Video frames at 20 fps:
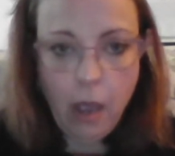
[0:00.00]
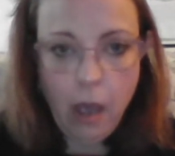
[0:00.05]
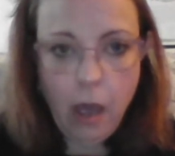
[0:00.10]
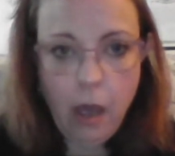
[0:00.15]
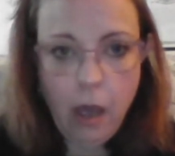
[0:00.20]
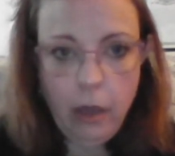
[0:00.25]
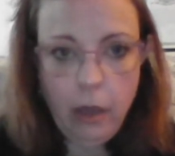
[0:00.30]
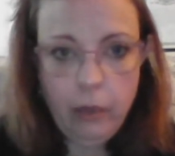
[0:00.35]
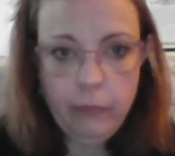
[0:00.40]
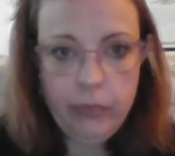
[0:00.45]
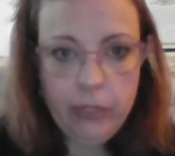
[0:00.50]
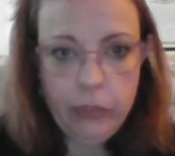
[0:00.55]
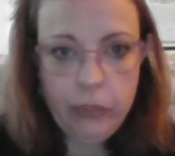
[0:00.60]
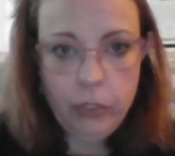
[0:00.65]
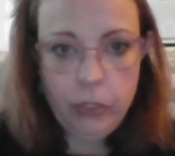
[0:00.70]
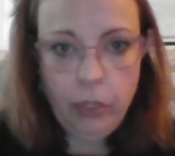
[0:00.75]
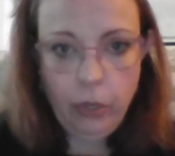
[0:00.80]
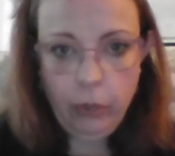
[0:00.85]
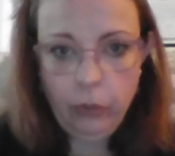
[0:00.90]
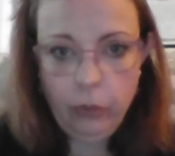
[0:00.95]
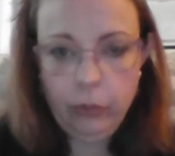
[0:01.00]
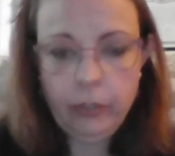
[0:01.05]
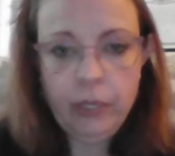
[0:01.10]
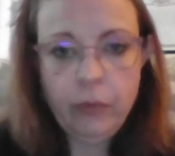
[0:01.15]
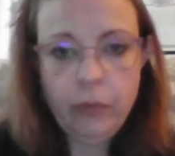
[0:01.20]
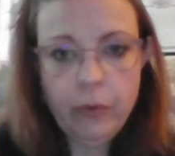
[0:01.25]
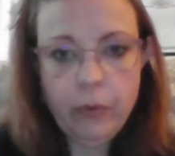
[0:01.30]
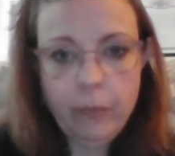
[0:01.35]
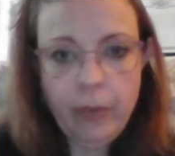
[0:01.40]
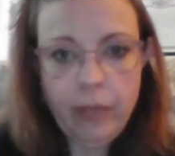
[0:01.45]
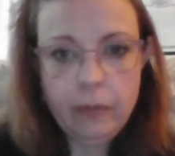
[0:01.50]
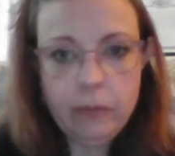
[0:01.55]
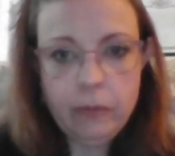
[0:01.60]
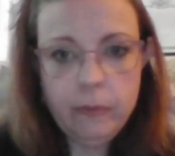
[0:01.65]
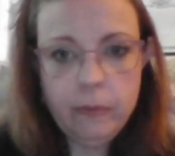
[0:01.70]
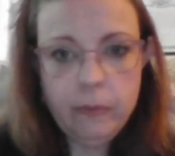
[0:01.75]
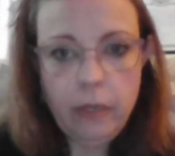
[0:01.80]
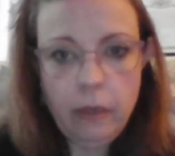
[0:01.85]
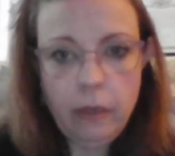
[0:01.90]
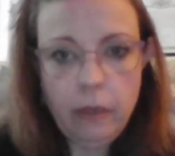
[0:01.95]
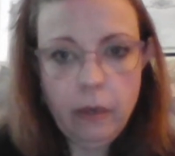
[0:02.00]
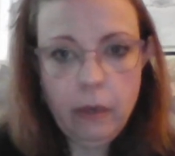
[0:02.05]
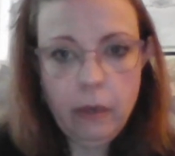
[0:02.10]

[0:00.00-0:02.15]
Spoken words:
This totally reminds me